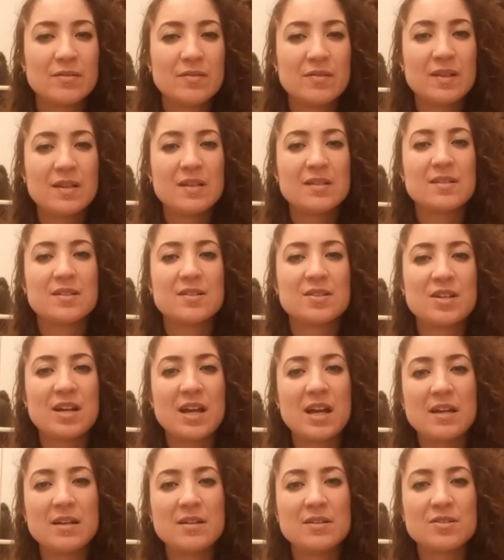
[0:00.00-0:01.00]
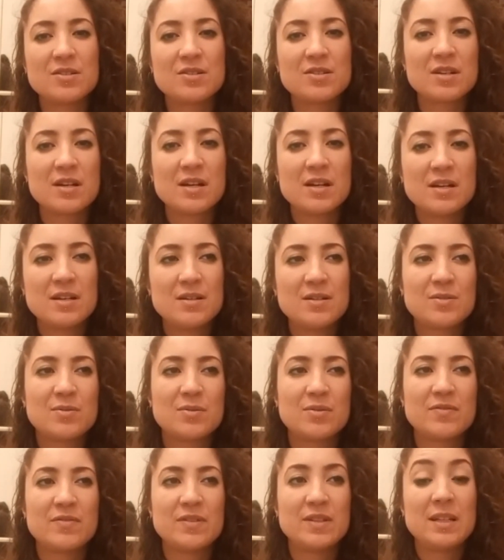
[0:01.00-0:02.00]
things had changed
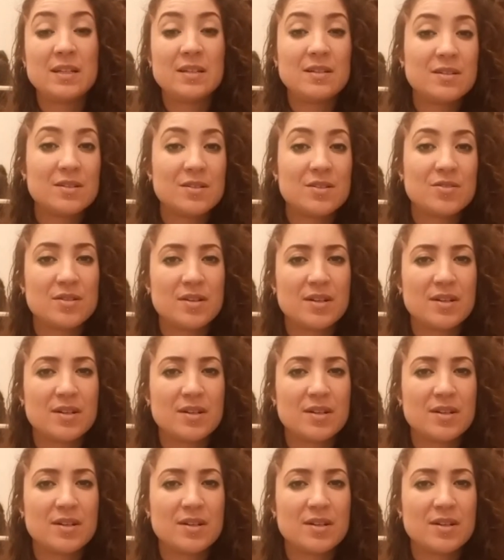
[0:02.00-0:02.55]
sort of in the industry,